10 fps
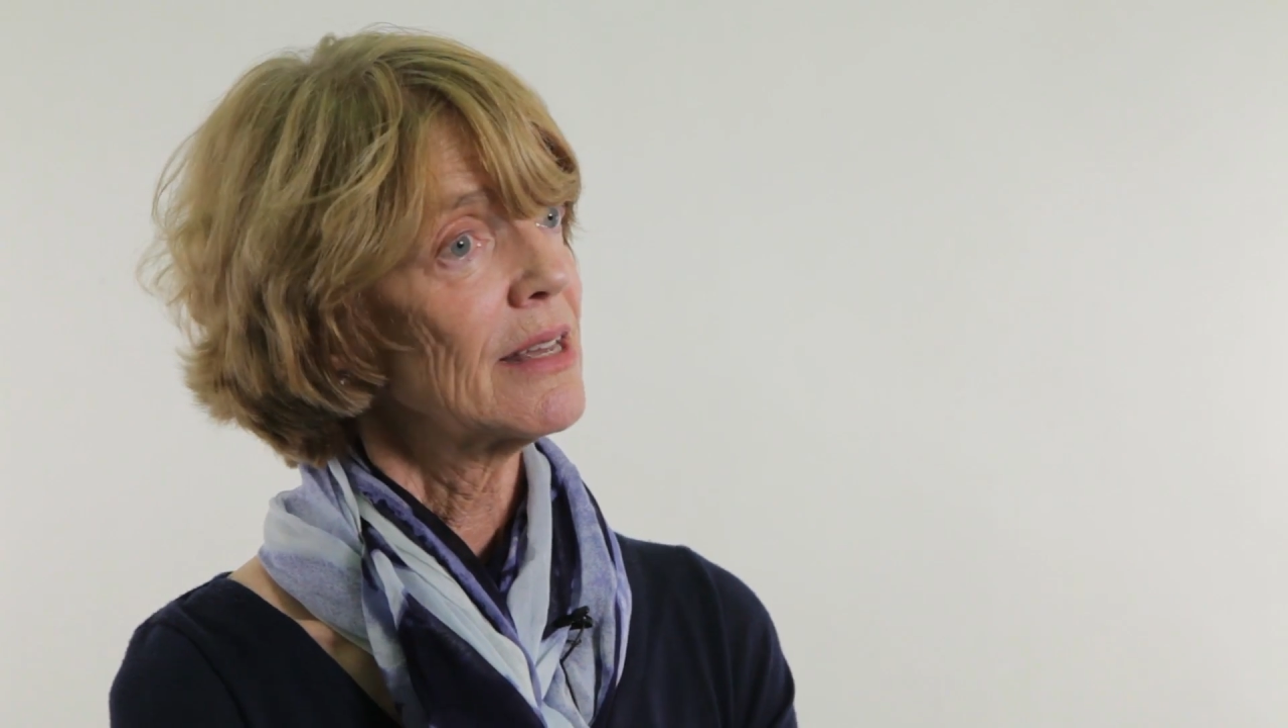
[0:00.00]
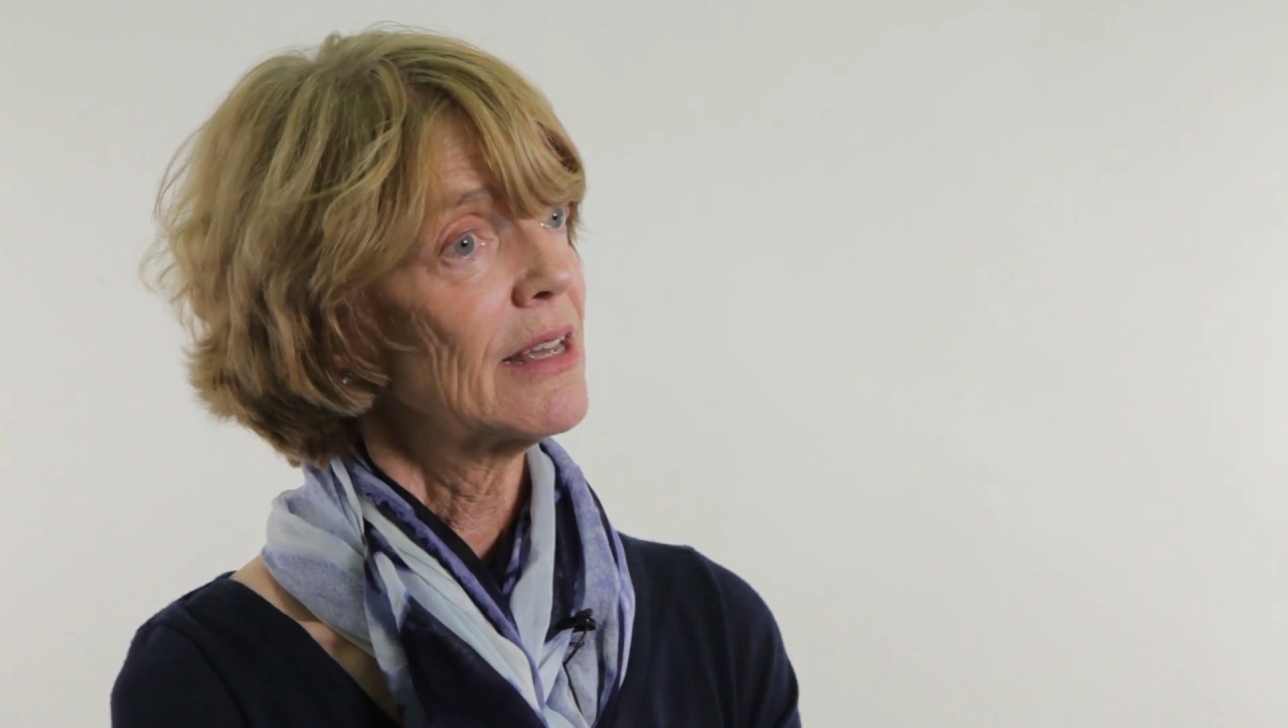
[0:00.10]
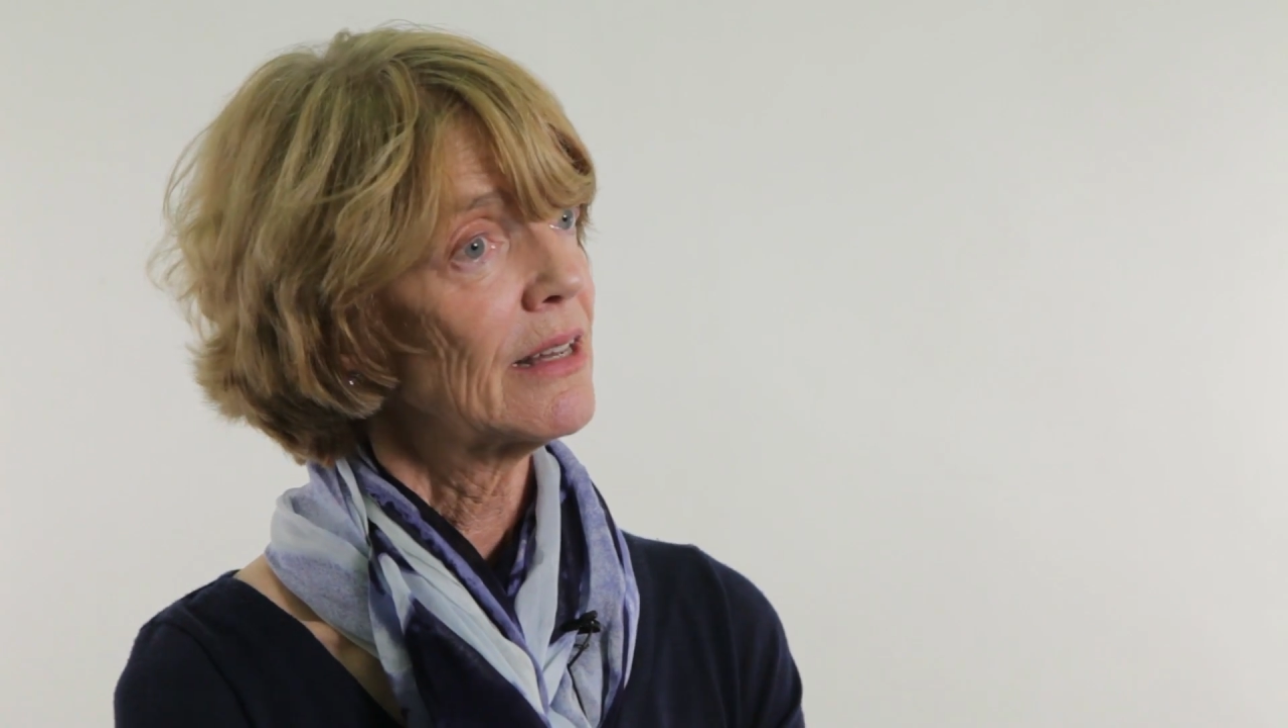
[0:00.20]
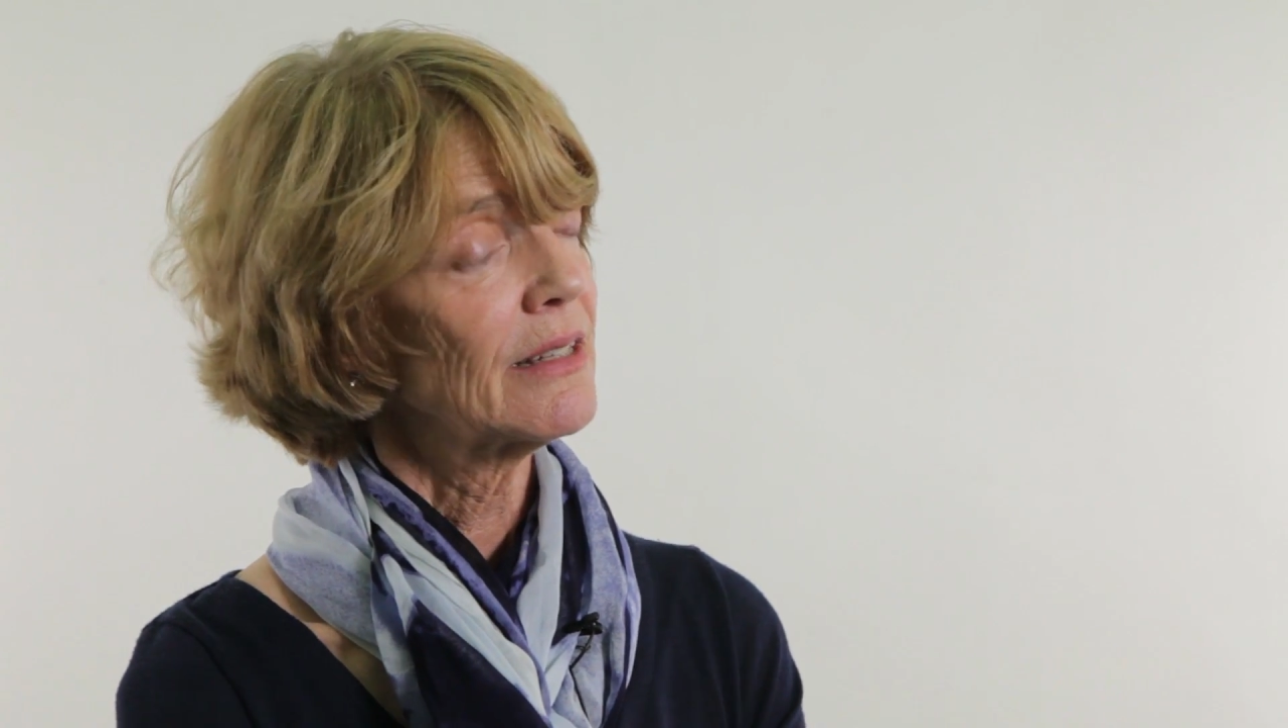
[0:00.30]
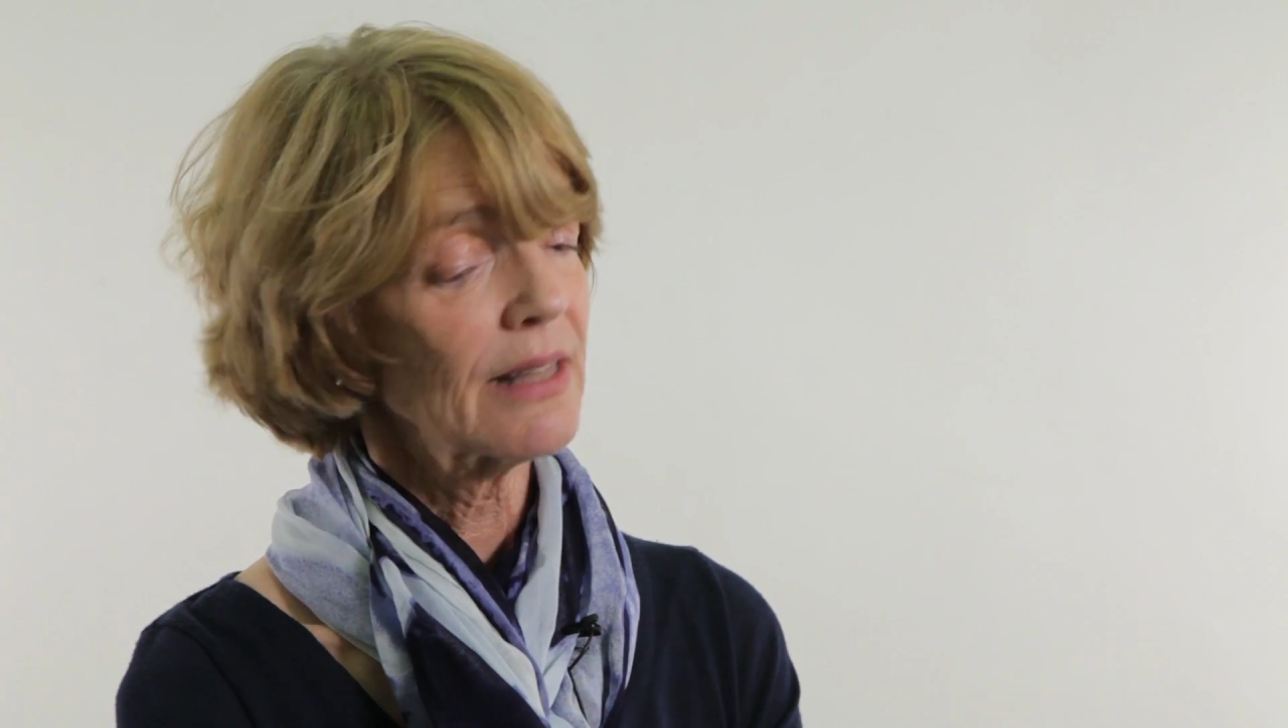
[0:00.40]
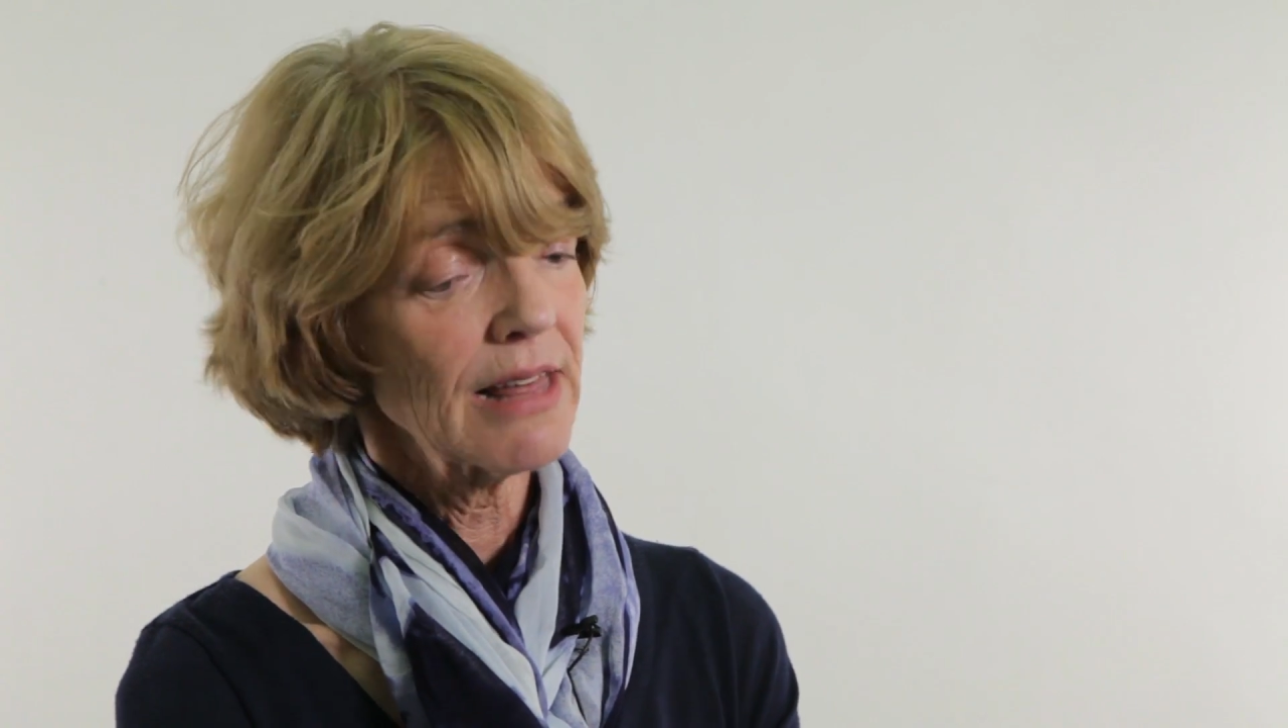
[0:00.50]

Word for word: is